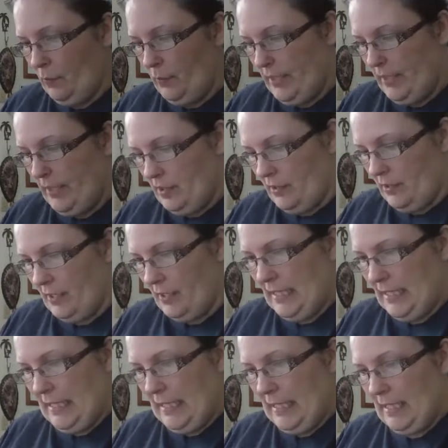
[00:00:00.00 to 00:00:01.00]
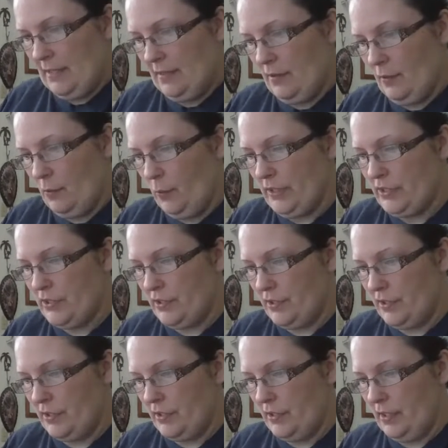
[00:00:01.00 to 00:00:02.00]
We are getting
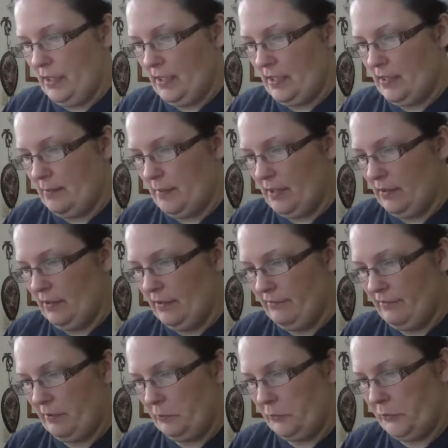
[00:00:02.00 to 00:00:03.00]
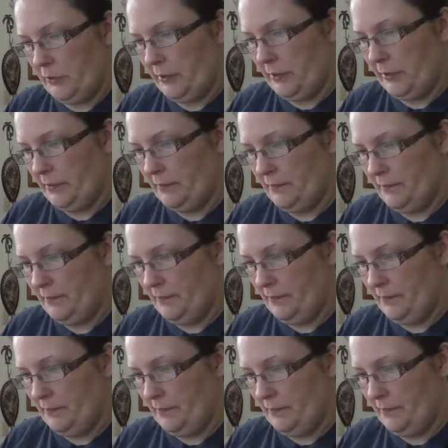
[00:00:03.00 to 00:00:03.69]
winter in the middle of February.